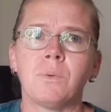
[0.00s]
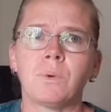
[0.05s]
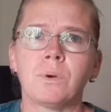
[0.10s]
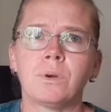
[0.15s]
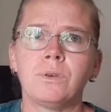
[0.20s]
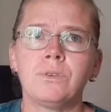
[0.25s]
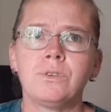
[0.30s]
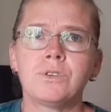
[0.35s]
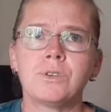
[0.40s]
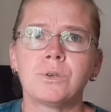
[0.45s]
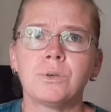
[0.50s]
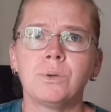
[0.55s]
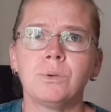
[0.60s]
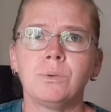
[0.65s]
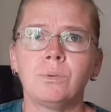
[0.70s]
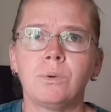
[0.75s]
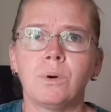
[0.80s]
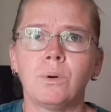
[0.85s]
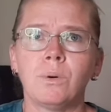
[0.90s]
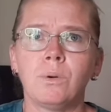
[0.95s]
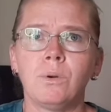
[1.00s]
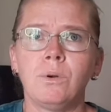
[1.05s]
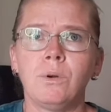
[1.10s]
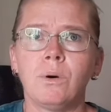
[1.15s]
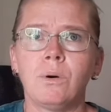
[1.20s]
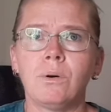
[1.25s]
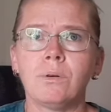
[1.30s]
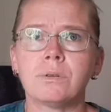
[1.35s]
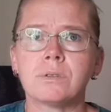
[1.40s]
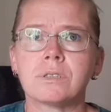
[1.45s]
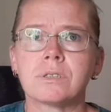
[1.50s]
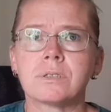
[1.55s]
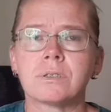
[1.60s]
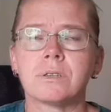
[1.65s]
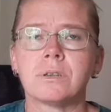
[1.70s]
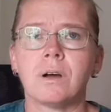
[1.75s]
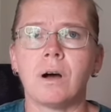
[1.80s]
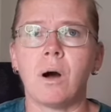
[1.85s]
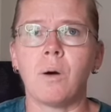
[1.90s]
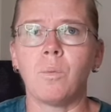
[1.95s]
wanted to or not.
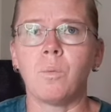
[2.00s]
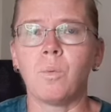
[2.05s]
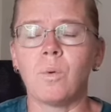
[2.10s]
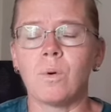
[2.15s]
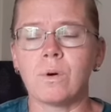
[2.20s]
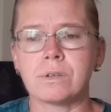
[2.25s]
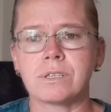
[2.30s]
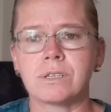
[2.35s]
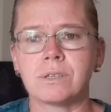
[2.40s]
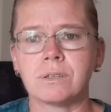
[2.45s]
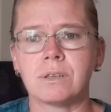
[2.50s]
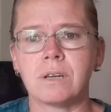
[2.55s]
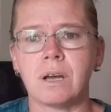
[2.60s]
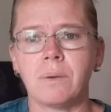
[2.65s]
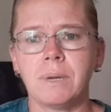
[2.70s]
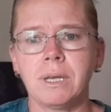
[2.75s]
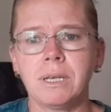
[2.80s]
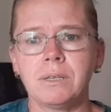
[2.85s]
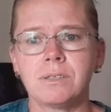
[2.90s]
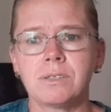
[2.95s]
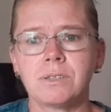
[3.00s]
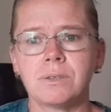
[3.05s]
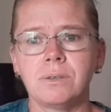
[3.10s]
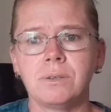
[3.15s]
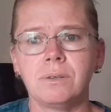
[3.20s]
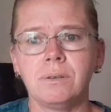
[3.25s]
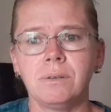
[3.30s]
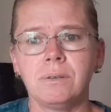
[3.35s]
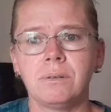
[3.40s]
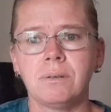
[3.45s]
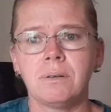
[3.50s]
I wasn't going to,